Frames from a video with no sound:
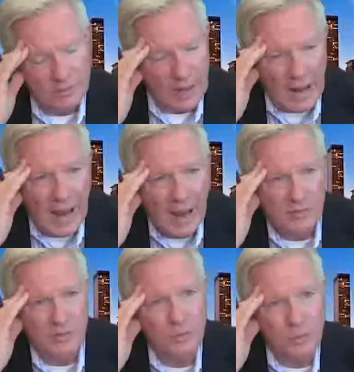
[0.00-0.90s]
has
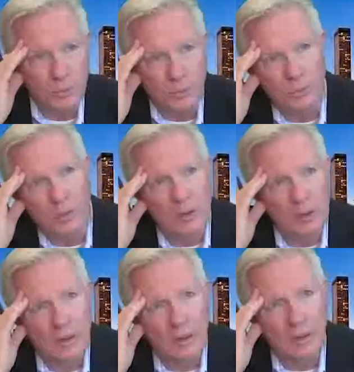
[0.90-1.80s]
to
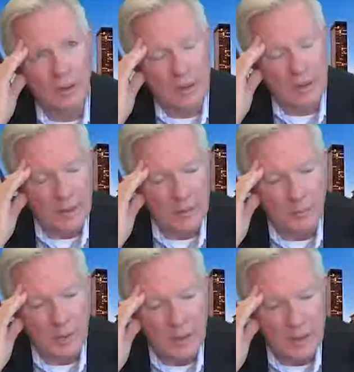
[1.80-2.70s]

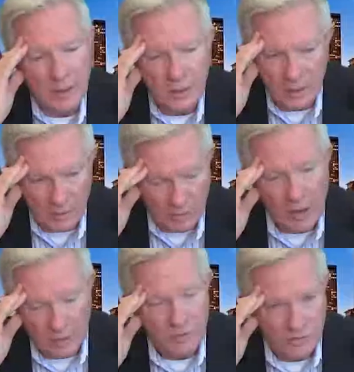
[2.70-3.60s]
be a
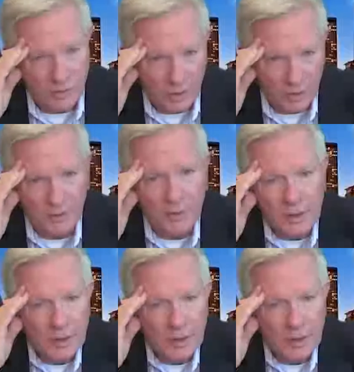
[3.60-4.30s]
concern